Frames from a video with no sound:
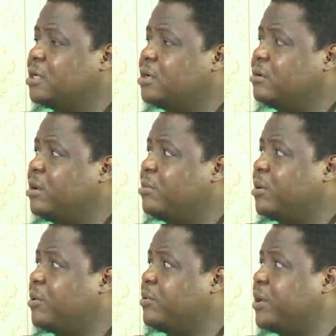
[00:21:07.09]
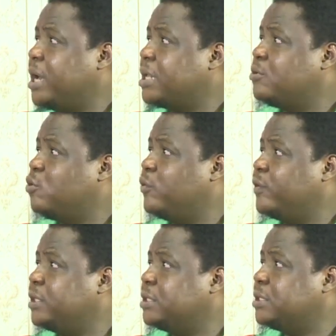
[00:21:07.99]
Remember when we had
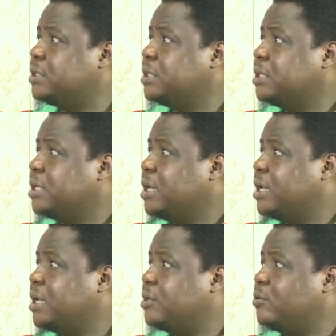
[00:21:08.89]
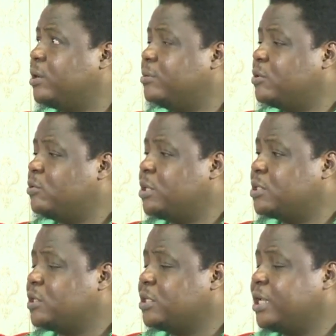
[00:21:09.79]
COVID, you
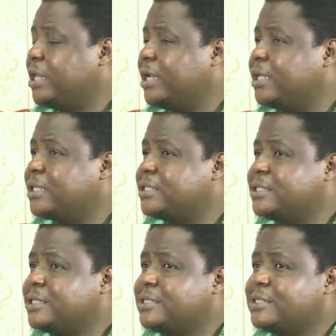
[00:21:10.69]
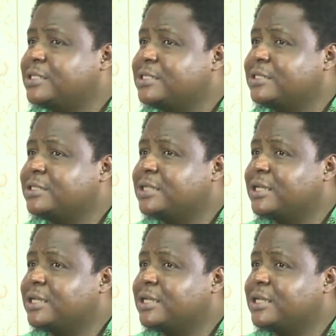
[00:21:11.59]
mentioned earlier that is it